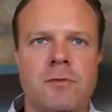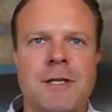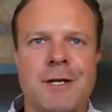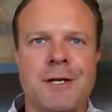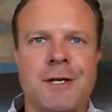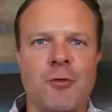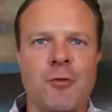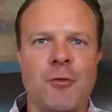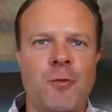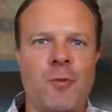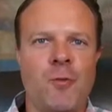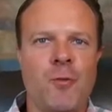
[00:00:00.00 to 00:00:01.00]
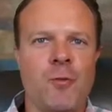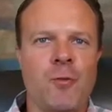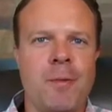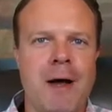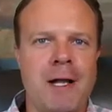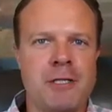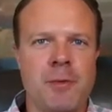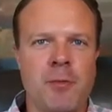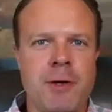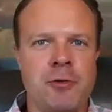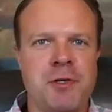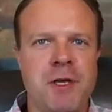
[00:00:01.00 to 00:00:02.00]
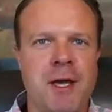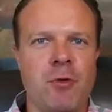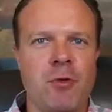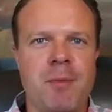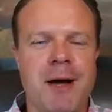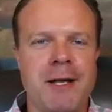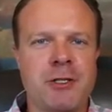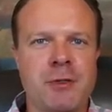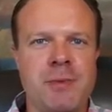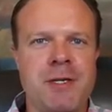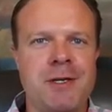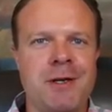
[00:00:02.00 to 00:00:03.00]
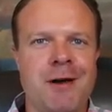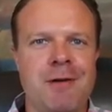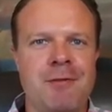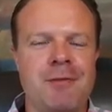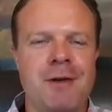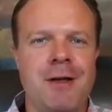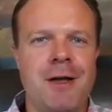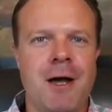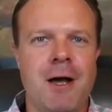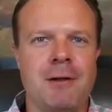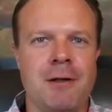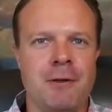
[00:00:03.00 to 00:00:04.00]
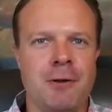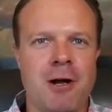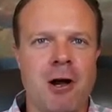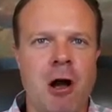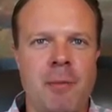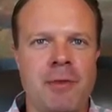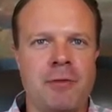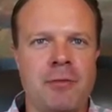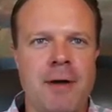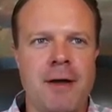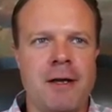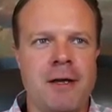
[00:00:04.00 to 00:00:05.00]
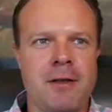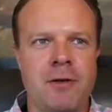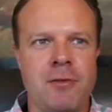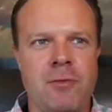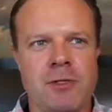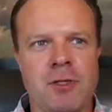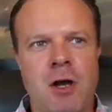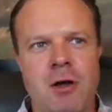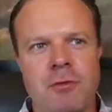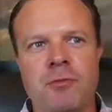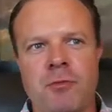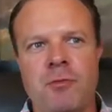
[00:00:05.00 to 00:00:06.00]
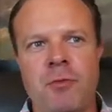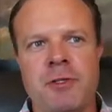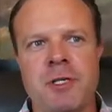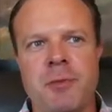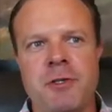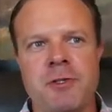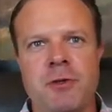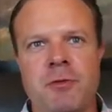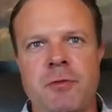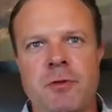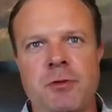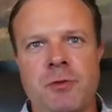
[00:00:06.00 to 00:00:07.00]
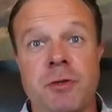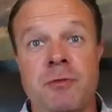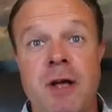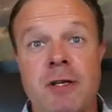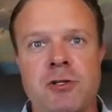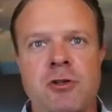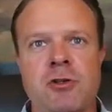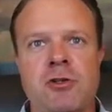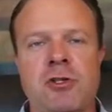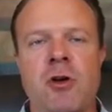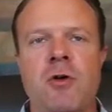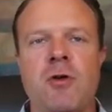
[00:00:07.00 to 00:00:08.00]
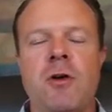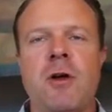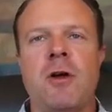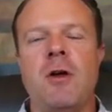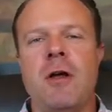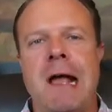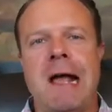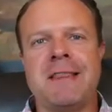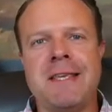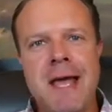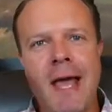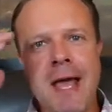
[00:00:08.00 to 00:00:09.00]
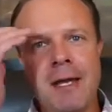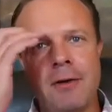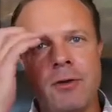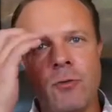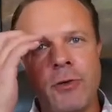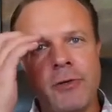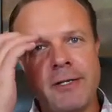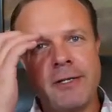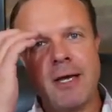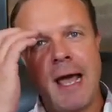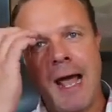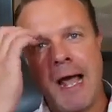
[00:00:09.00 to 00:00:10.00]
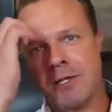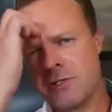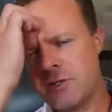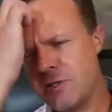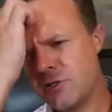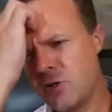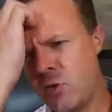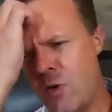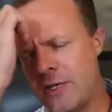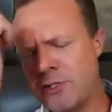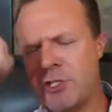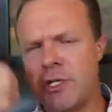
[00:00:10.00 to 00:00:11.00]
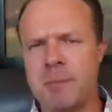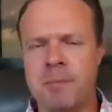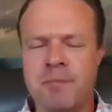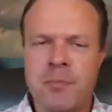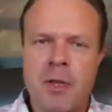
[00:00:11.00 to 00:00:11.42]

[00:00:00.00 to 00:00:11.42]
actually reminds me, what you're saying reminds me of another common thread we saw with some of these interviews with investors. Yep. So at the end, we like to ask this question